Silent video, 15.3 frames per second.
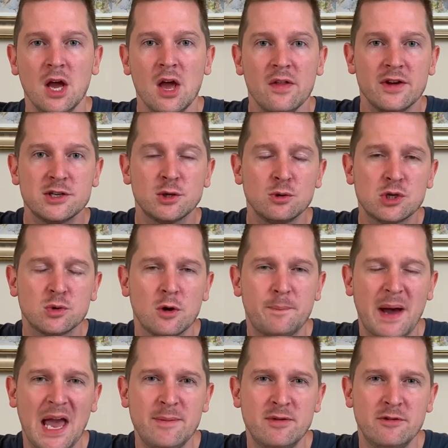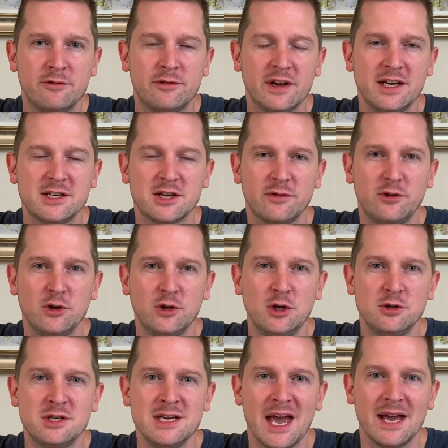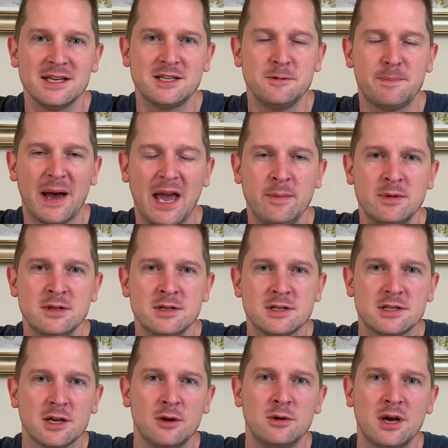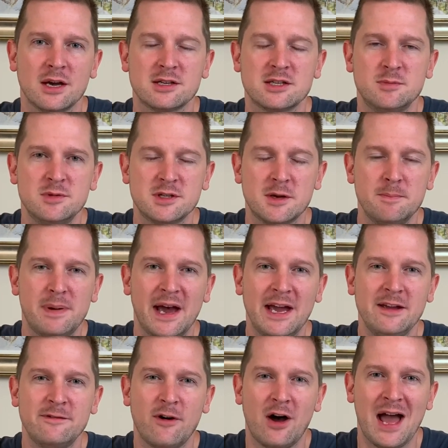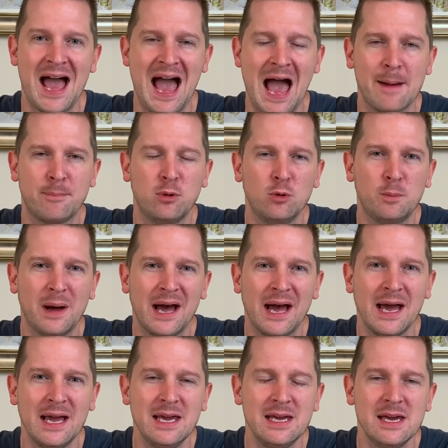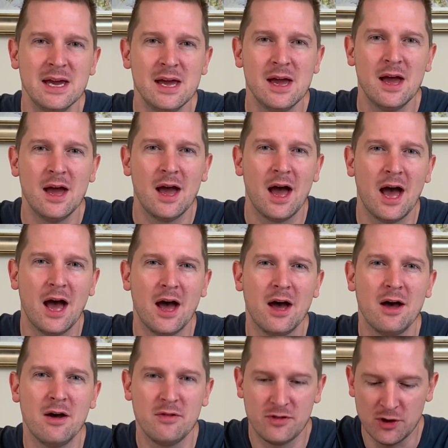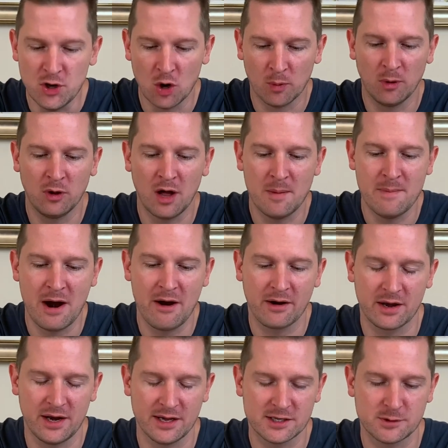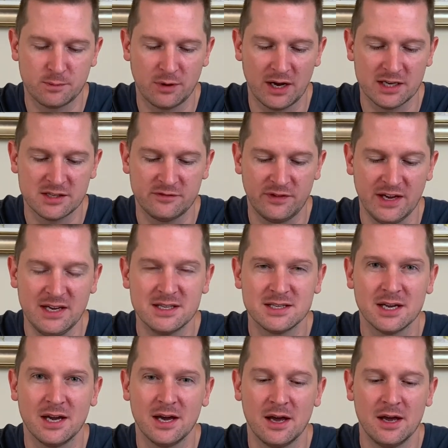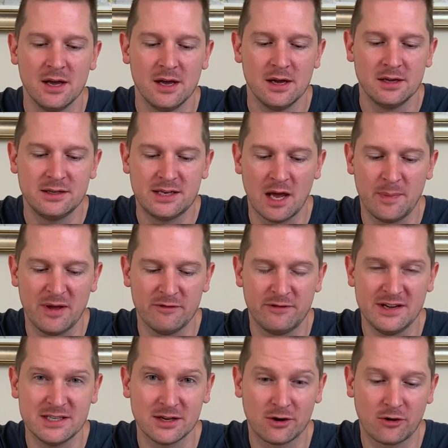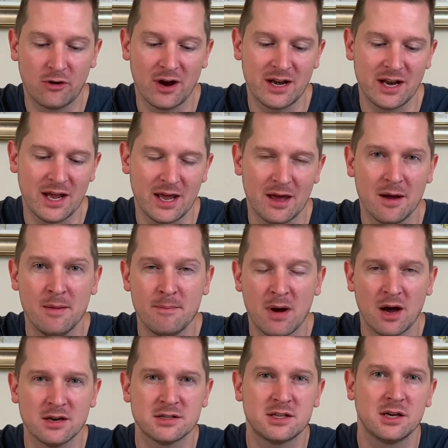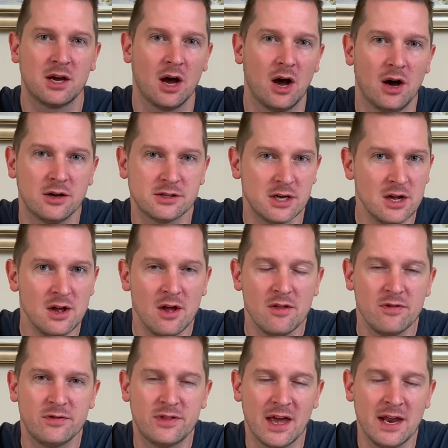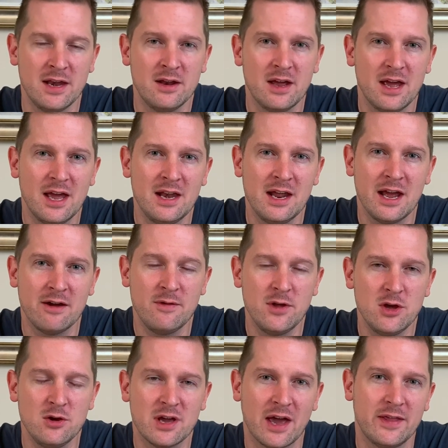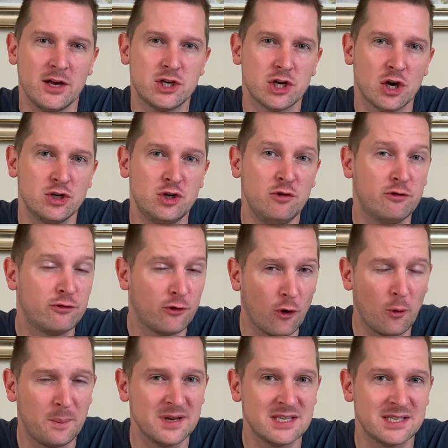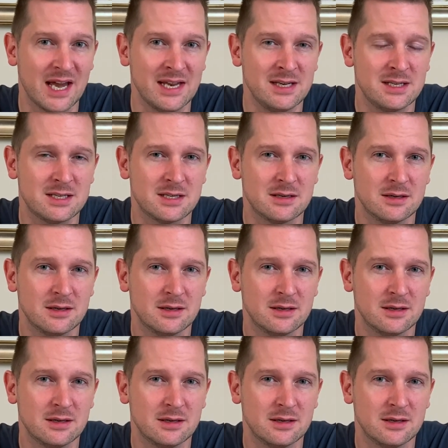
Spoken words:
There's also a payment fee. So if you're using Etsy payments, so customers can pay via Apple Pay, the normal American Express, Visa, debit, Visa credit and MasterCard, then in here in the UK, they charge you 4%